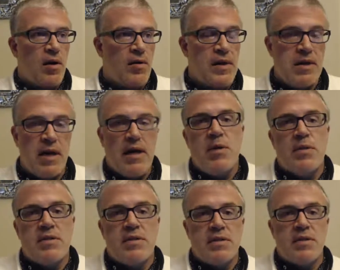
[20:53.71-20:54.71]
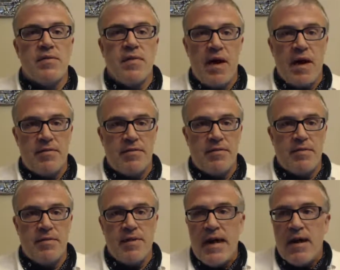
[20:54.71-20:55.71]
the tenuousness of life,
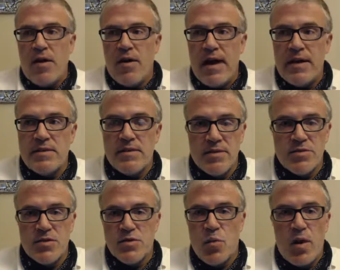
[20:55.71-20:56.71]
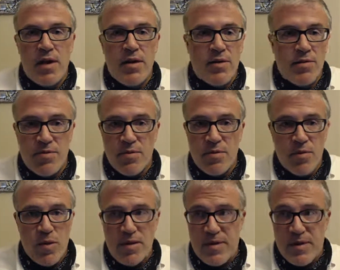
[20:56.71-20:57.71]
that our ancestors wandered through the
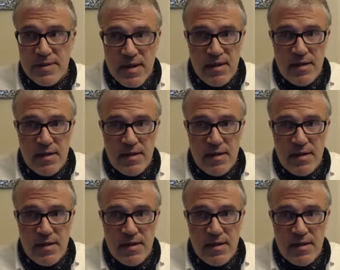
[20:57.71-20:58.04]
wilderness.